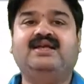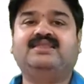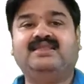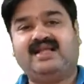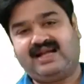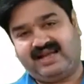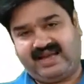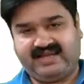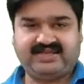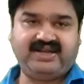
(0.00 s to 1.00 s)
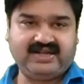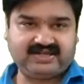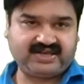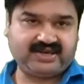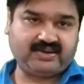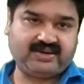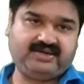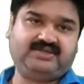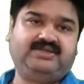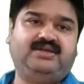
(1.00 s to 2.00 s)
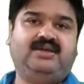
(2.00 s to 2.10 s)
there are external stakeholders.